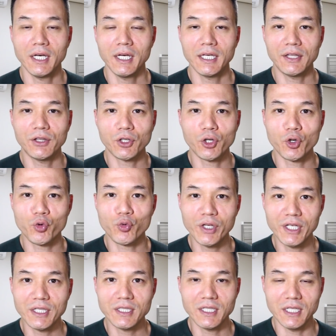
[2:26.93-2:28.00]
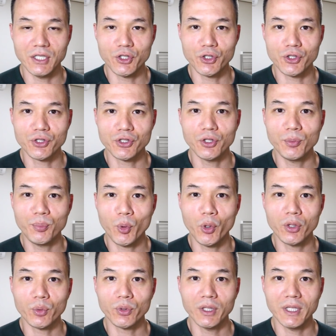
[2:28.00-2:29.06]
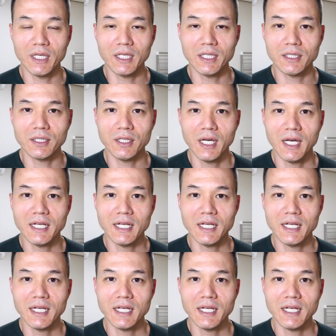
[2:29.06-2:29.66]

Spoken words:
get the Korean teachers to the point where they can